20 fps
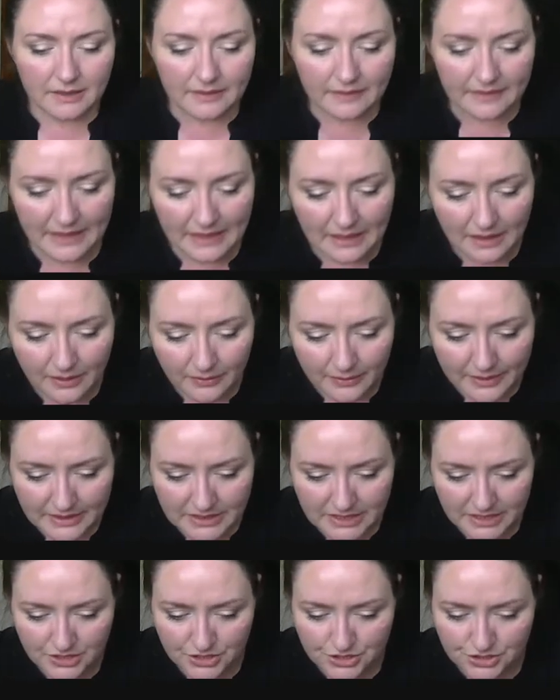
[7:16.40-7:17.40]
Then I
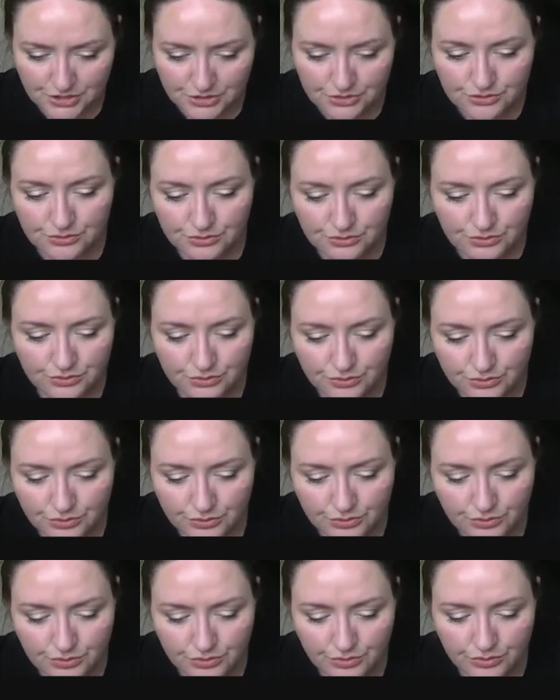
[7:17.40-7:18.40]
went
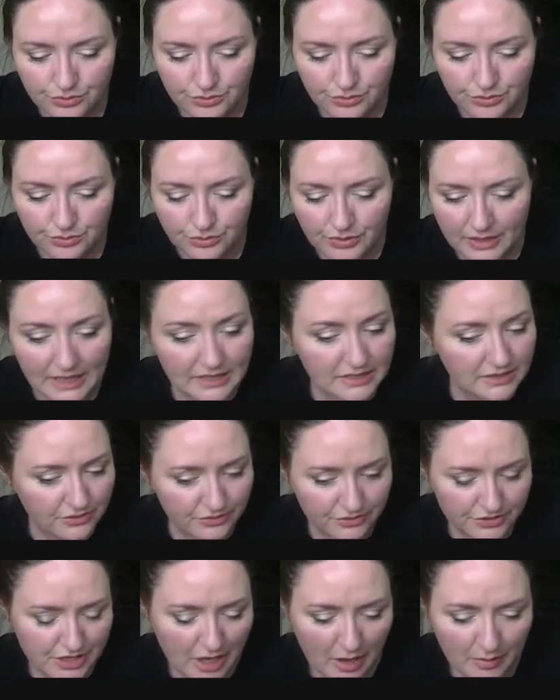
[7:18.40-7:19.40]
into yet
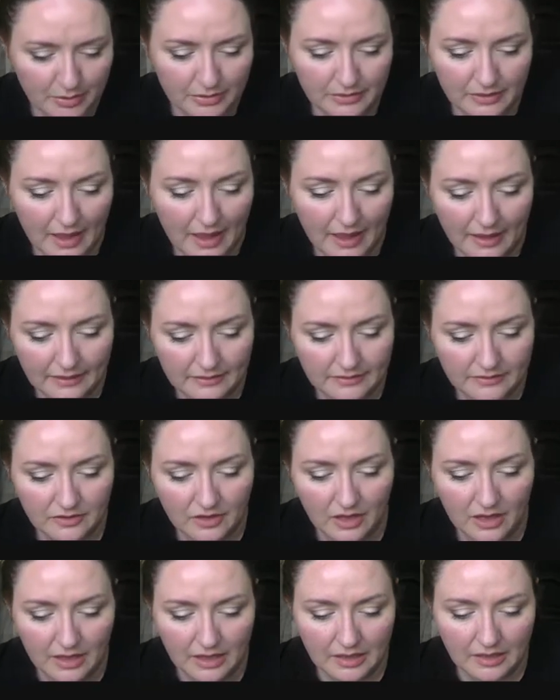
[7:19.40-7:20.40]
another shop and
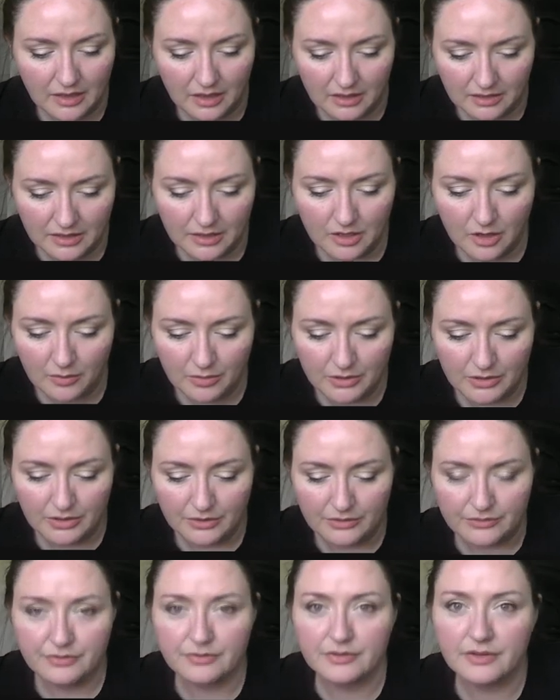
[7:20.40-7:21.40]
I got a couple
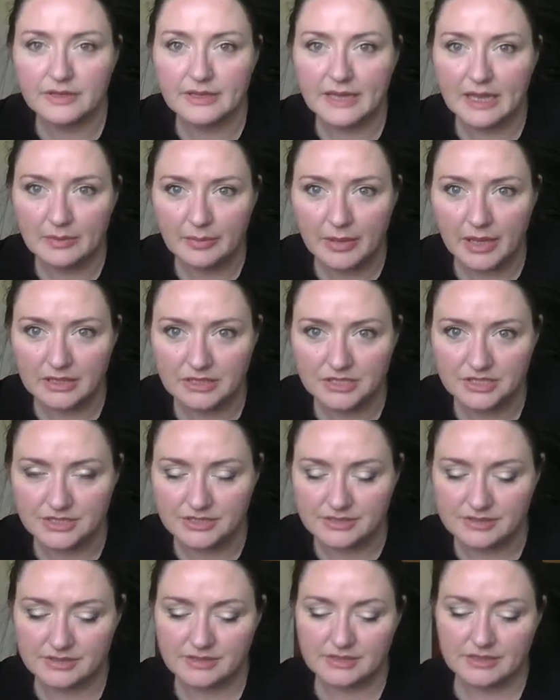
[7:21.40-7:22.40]
of nail
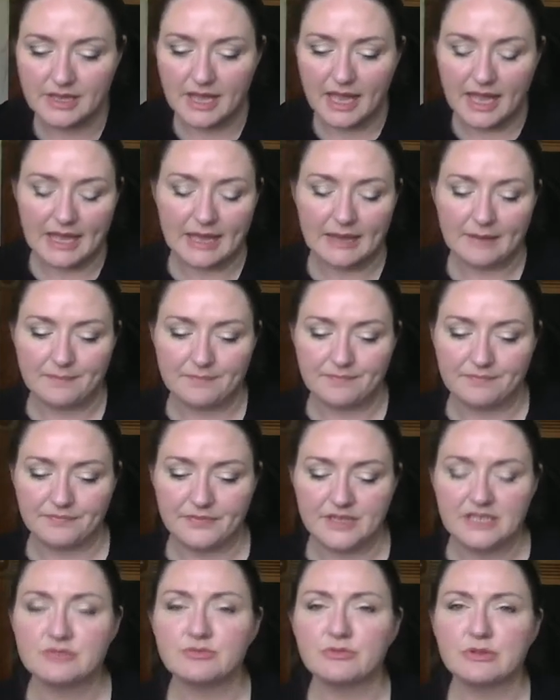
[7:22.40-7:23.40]
polishes.
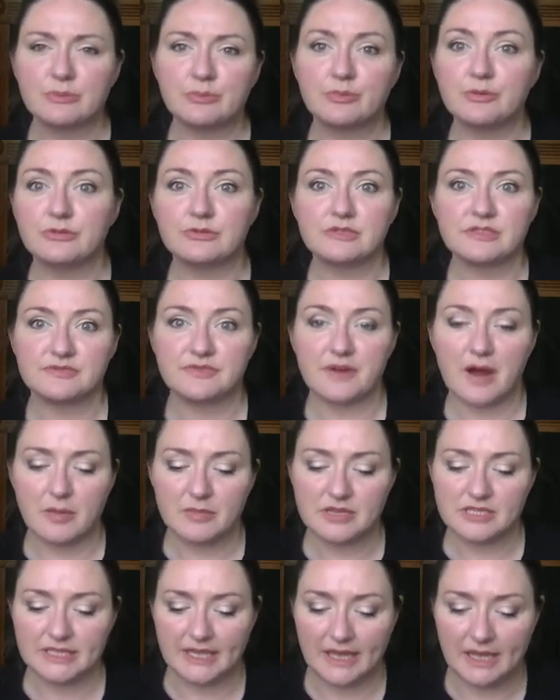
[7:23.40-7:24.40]
These were in Booth's
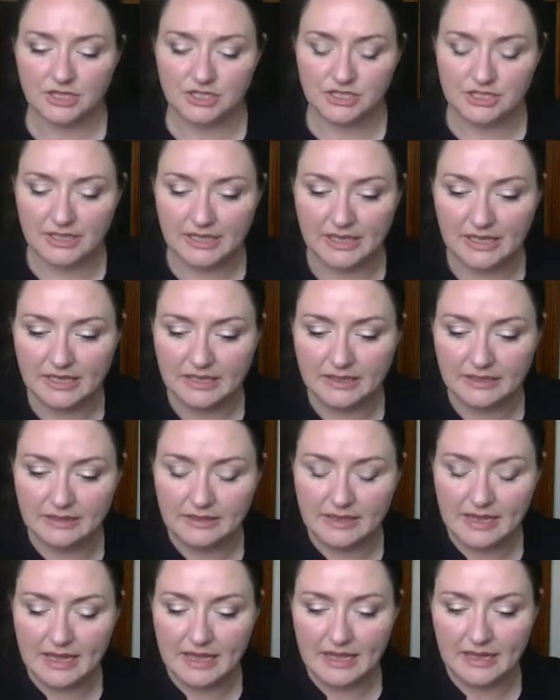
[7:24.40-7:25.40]
Pharmacy, actually,
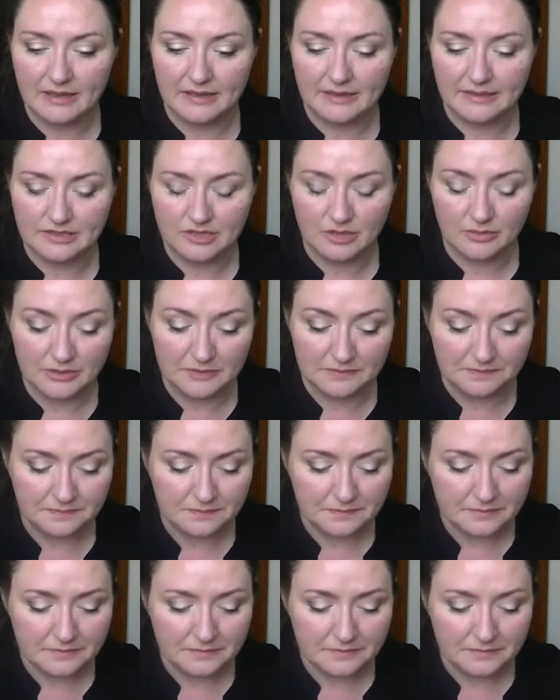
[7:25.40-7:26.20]
in Dublin.